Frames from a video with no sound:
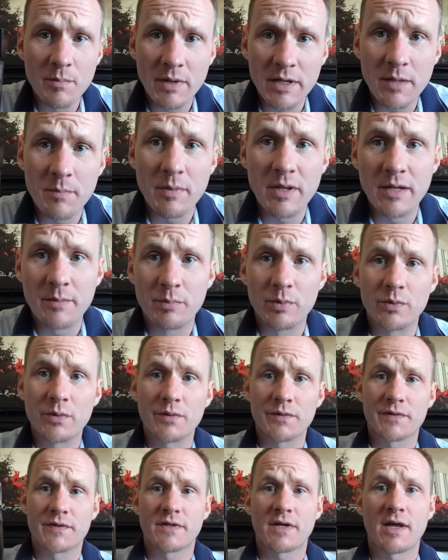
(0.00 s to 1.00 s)
many
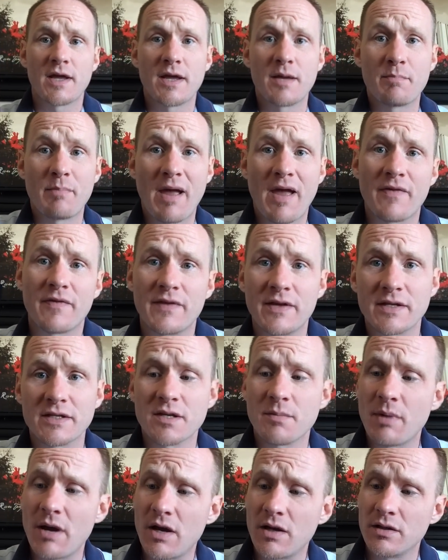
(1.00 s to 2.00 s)
people say bad
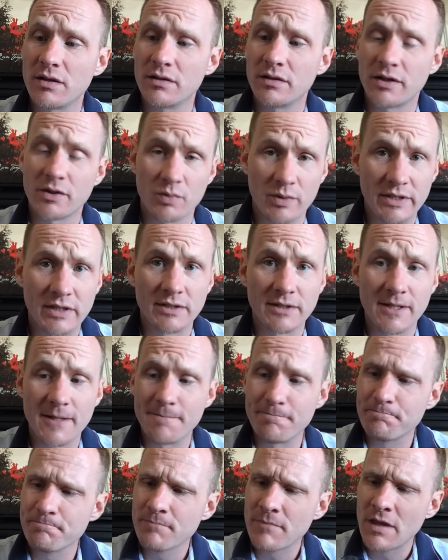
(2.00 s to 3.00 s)
things about La Nuit de
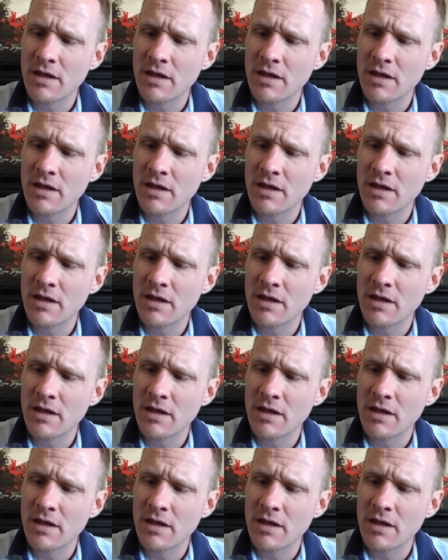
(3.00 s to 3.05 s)
l'Homme.